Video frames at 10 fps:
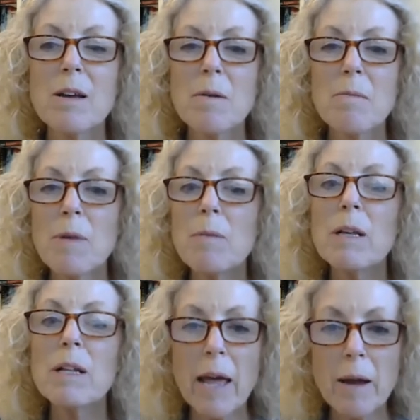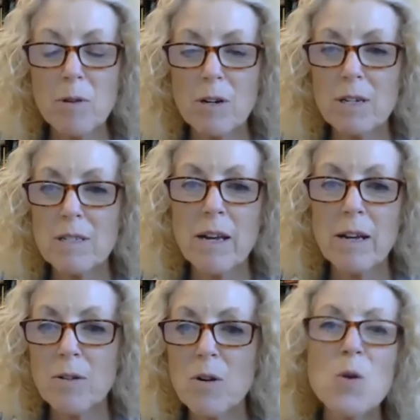maybe glamorous
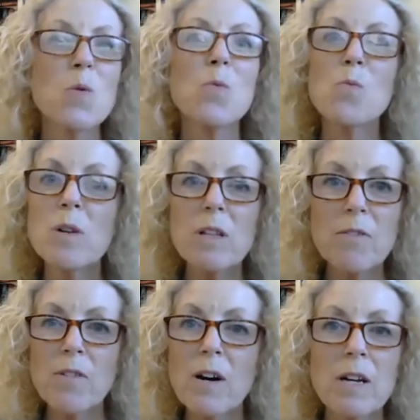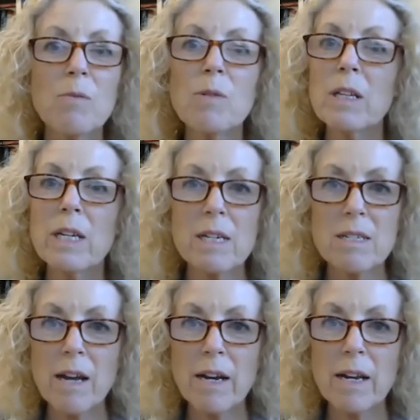and really fun and really
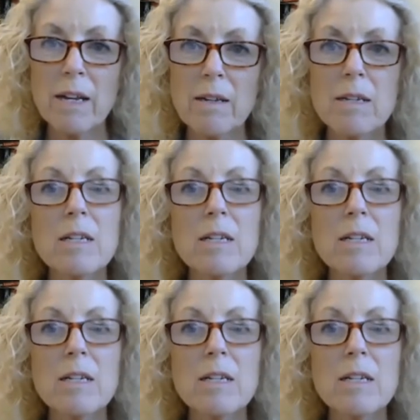exciting.